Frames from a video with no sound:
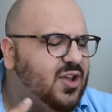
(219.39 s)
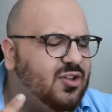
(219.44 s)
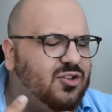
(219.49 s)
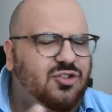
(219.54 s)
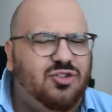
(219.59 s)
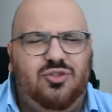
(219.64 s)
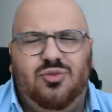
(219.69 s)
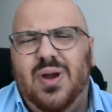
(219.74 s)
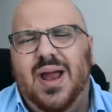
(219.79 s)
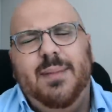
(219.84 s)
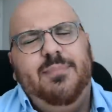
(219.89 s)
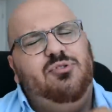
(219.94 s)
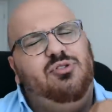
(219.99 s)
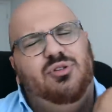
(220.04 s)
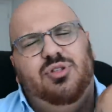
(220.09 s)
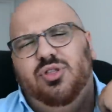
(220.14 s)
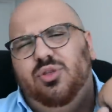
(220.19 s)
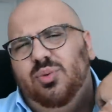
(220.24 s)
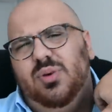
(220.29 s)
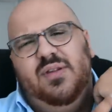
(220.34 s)
Straps
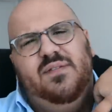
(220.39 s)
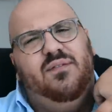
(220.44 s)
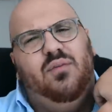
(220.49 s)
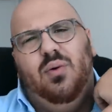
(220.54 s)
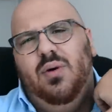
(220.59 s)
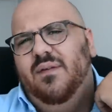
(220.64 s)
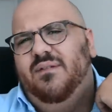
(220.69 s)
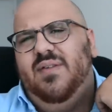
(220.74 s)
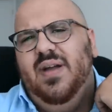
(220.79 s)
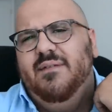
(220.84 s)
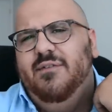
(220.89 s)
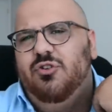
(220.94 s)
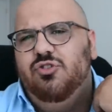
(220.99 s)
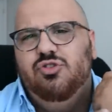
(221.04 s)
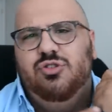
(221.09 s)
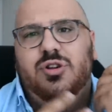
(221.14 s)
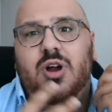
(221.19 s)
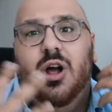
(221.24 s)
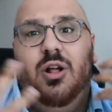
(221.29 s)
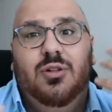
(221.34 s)
are three, four, five
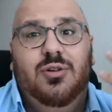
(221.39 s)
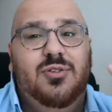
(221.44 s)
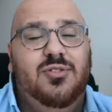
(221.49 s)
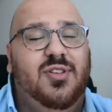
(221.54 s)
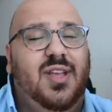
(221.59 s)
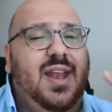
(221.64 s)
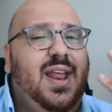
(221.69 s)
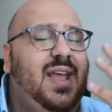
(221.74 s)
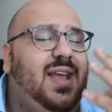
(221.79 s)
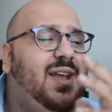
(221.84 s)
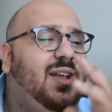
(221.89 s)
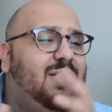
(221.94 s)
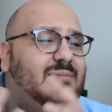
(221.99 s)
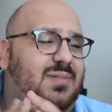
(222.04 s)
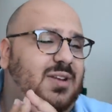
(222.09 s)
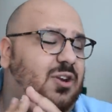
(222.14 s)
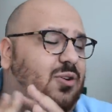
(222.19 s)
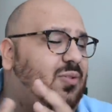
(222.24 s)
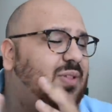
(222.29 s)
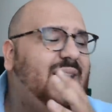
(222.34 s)
hundred dollars, and I can,
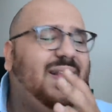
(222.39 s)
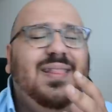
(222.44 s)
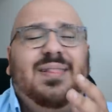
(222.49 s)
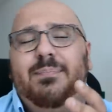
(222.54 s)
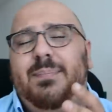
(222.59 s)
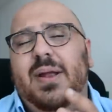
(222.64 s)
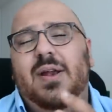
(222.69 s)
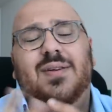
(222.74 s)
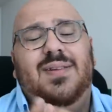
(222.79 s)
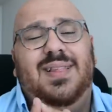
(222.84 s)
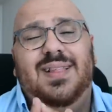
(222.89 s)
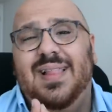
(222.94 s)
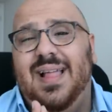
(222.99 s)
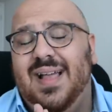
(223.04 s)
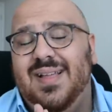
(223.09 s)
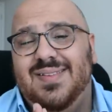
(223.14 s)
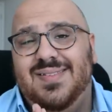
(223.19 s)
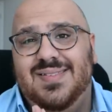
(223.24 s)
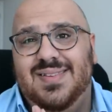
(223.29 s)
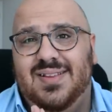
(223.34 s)
you know, they barely
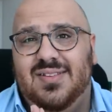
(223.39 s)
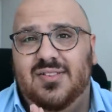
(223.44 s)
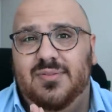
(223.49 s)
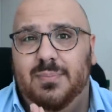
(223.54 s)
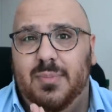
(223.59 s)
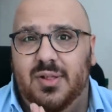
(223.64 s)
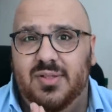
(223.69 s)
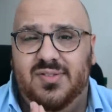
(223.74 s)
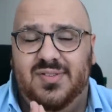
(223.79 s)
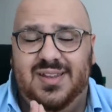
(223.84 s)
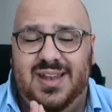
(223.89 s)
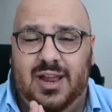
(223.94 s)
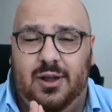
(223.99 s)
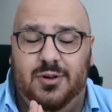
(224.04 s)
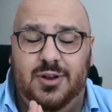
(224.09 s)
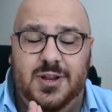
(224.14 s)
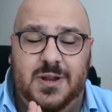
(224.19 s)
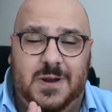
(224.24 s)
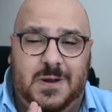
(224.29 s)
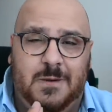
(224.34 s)
last six months
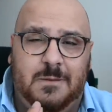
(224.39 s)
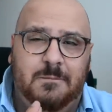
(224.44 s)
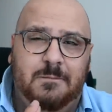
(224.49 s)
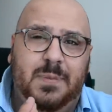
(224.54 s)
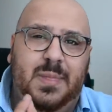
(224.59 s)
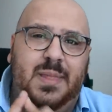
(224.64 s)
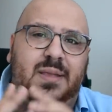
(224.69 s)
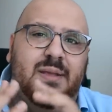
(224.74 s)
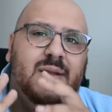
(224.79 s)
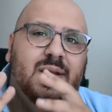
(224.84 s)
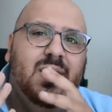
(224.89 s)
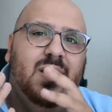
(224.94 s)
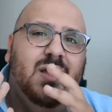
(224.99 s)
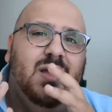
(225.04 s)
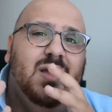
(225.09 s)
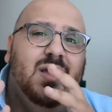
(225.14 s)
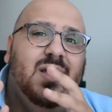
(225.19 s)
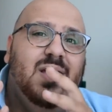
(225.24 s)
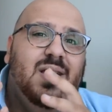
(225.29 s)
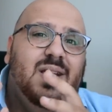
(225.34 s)
down here.
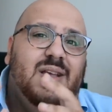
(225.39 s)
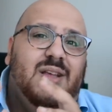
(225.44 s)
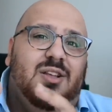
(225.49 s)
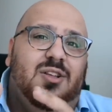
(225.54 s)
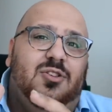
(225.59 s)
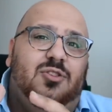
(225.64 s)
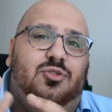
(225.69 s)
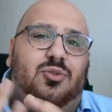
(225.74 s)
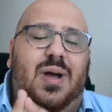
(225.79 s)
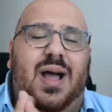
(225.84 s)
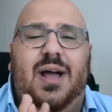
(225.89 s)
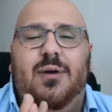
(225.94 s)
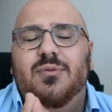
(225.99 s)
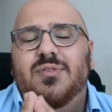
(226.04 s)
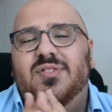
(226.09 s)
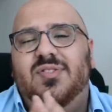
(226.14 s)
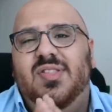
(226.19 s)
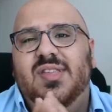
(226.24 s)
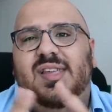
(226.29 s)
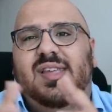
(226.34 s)
So I
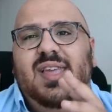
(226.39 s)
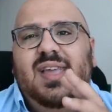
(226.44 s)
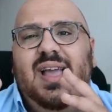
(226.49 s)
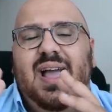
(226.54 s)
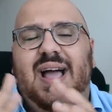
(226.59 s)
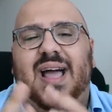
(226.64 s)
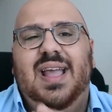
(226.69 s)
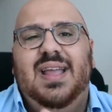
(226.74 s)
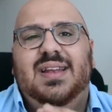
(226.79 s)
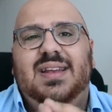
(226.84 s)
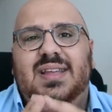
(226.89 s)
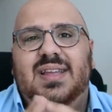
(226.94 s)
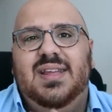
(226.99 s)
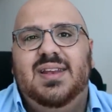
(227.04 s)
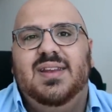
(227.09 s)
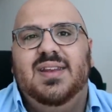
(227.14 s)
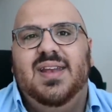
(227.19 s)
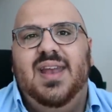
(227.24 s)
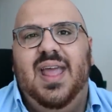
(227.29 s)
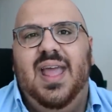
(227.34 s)
was thinking I
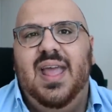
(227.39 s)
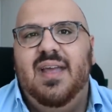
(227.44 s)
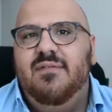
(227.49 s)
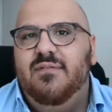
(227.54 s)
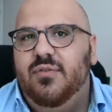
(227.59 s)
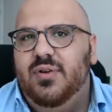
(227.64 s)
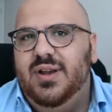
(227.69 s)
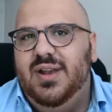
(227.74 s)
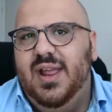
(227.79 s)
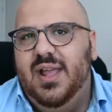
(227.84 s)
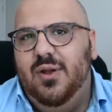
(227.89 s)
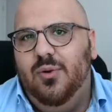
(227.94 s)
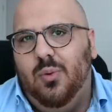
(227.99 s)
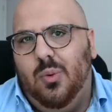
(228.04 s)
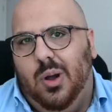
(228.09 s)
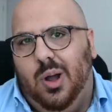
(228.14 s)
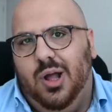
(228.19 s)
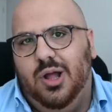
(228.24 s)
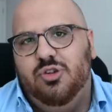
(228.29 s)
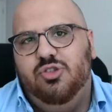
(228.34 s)
need an everyday
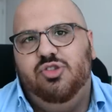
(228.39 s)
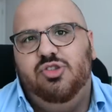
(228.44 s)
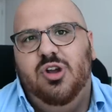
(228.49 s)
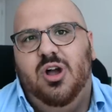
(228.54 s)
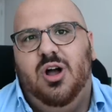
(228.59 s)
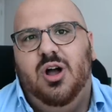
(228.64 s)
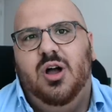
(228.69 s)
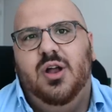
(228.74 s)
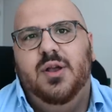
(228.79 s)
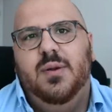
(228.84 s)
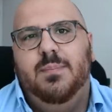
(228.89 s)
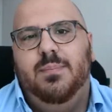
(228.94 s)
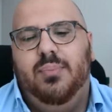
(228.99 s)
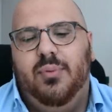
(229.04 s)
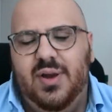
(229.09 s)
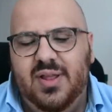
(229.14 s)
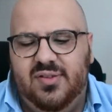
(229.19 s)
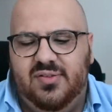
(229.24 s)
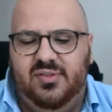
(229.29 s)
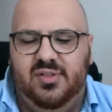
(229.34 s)
watch on a
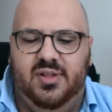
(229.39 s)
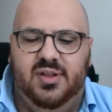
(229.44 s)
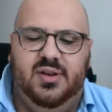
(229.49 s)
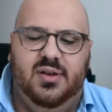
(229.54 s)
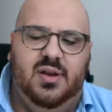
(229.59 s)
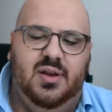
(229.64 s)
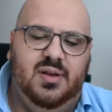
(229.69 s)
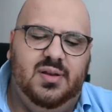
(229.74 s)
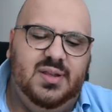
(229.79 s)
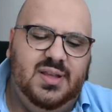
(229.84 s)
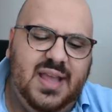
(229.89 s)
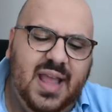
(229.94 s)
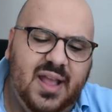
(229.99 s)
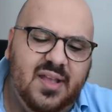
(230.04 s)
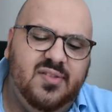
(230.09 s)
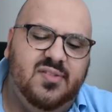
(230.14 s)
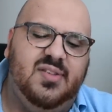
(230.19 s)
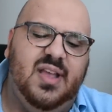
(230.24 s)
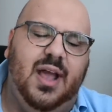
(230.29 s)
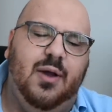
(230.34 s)
bracelet.
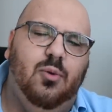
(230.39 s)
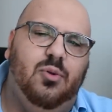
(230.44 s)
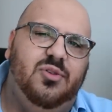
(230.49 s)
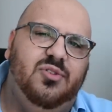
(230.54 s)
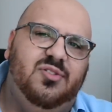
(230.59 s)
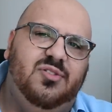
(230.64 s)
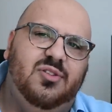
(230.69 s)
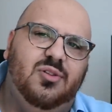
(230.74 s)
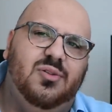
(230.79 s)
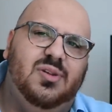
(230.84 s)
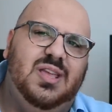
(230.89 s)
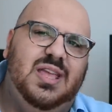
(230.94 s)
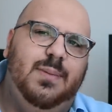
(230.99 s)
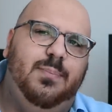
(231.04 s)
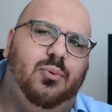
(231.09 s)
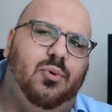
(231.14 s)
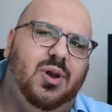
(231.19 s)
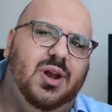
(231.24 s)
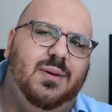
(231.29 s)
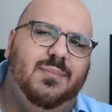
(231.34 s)
Yes, I will still
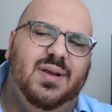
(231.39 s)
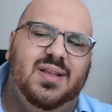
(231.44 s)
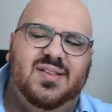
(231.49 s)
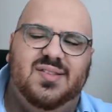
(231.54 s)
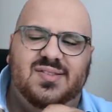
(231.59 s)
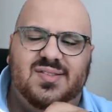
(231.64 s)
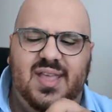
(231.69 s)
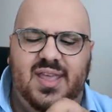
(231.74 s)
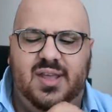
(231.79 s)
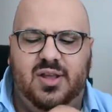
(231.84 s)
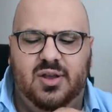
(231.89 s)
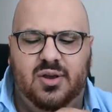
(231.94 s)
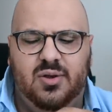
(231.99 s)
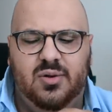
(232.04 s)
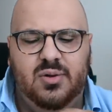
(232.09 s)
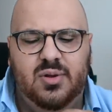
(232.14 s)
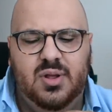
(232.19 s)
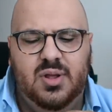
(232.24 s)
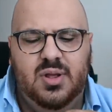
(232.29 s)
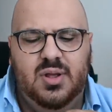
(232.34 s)
keep wearing my
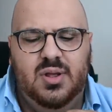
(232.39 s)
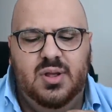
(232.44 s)
Seiko.